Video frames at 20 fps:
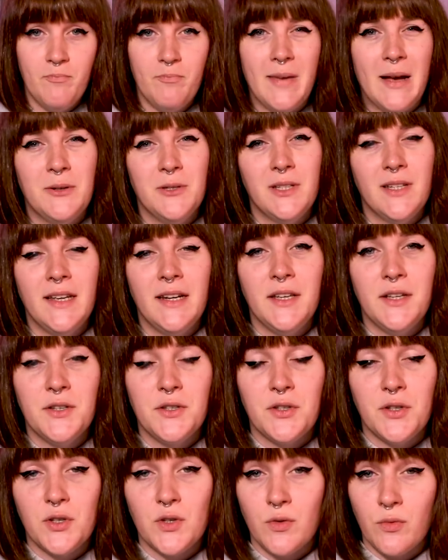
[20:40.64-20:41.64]
Bounce lighting
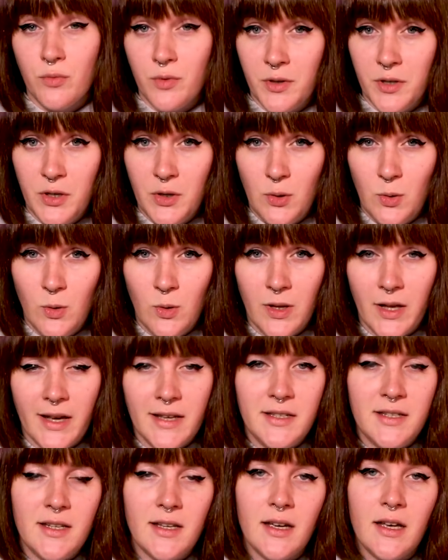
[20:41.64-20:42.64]
is this really cool
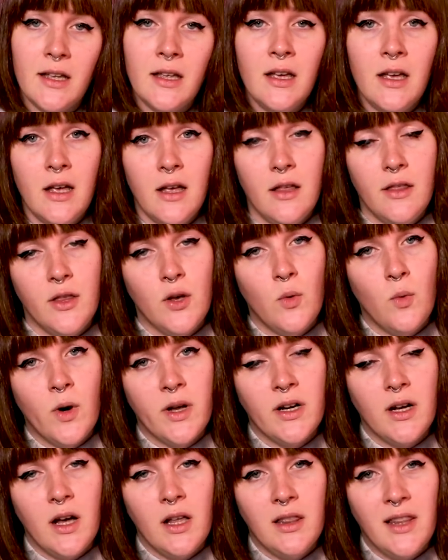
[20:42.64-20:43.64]
idea that
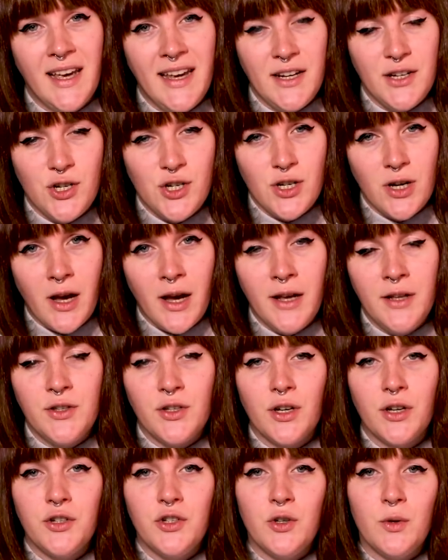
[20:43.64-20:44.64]
when a light
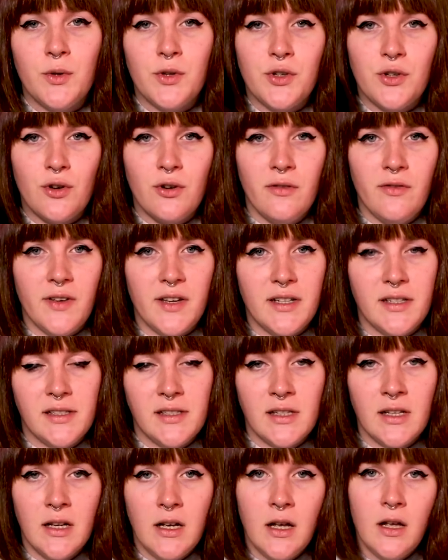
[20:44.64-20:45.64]
shines onto a
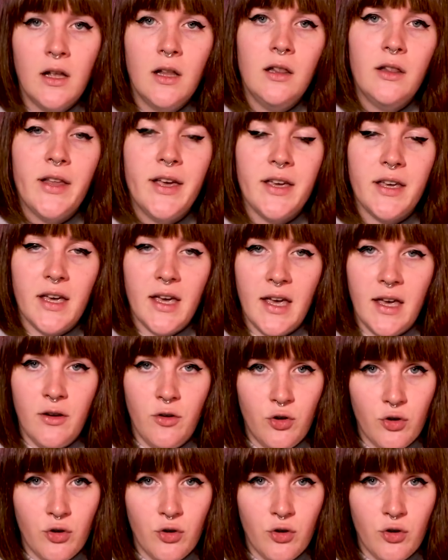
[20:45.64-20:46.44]
surface, like a